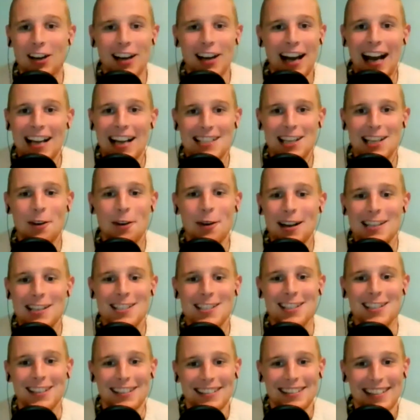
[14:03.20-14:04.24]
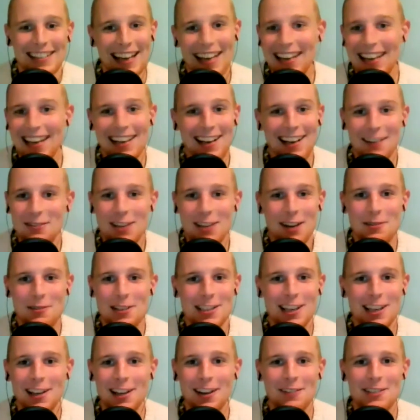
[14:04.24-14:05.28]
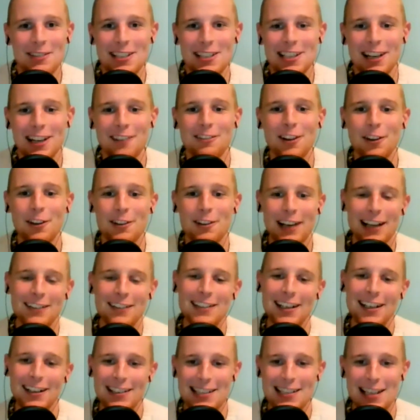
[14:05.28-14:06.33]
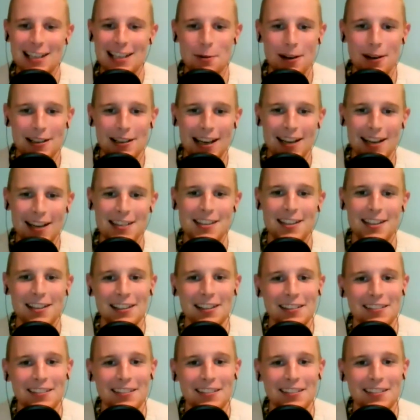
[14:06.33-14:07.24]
to ask a question. Yeah, I'm just gonna float it out there and see where it takes you.